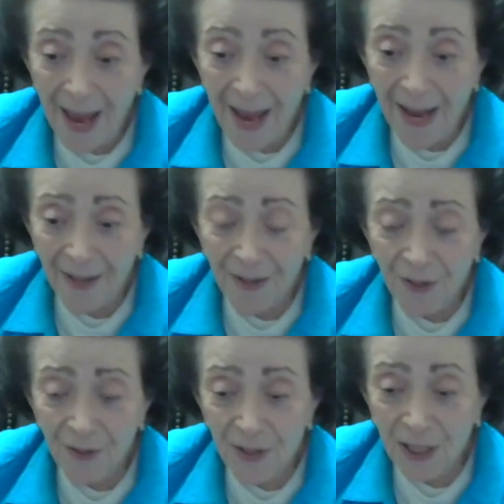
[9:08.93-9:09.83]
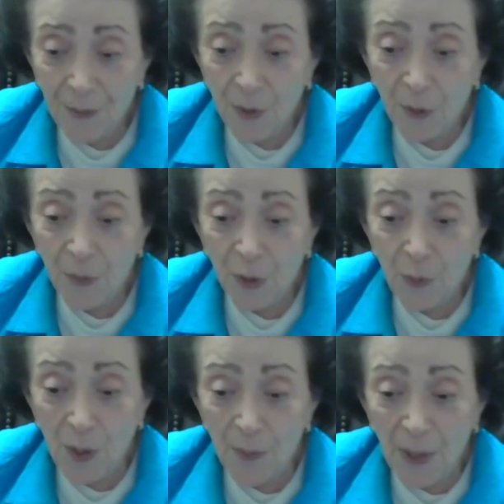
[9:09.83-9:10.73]
and the symptoms
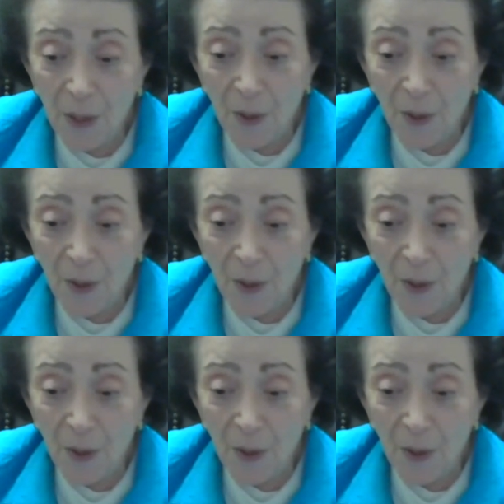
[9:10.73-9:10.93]
in women